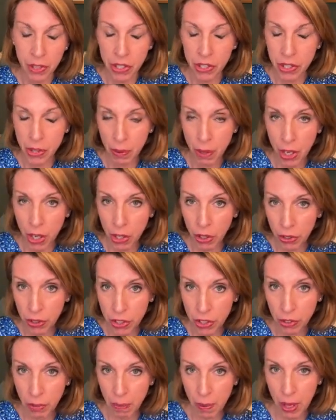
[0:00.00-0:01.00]
So a
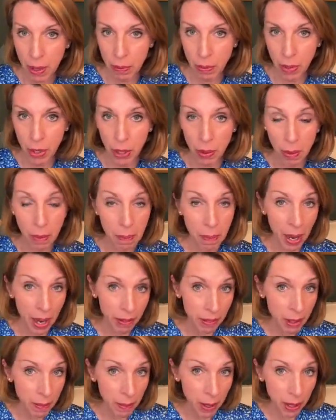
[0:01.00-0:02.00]
lot of people who are
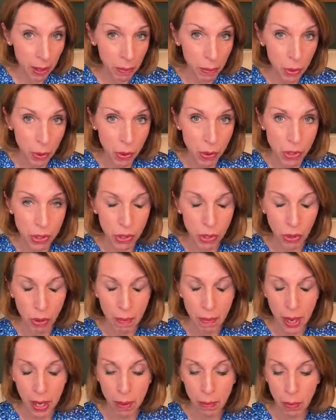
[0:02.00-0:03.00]
perimenopausal or
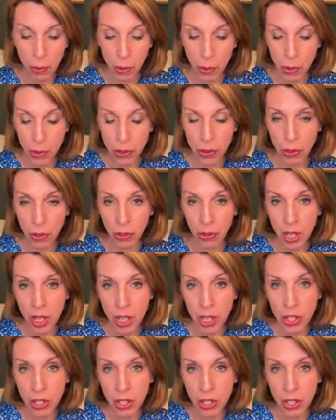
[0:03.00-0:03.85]
menopausal